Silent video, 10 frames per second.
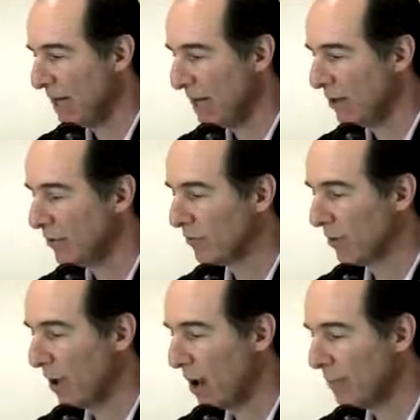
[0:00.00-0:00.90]

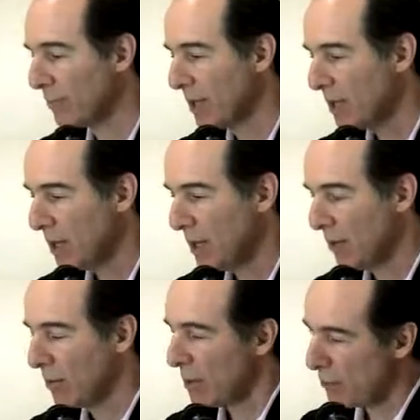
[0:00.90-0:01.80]
days,
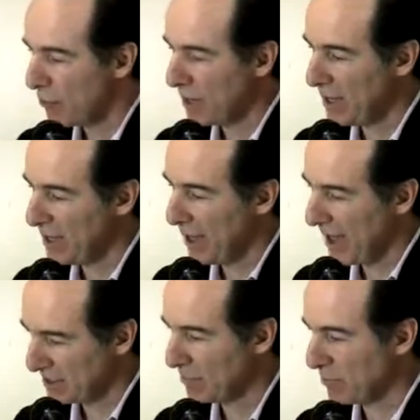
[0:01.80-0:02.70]
pretty
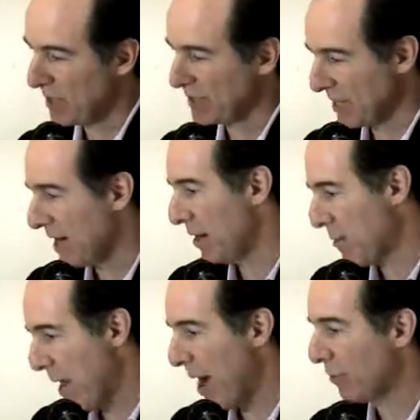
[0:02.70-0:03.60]
excited
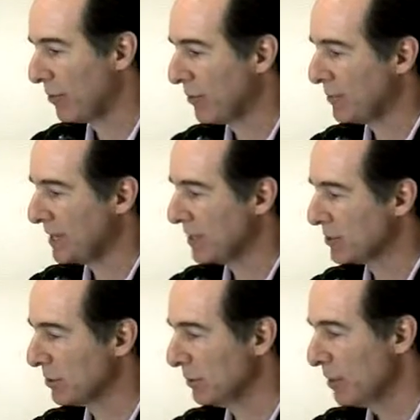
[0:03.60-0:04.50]
about the
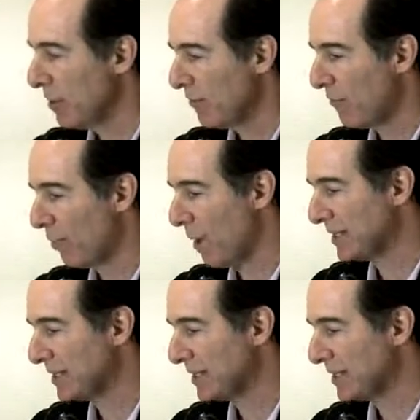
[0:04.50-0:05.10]
potential for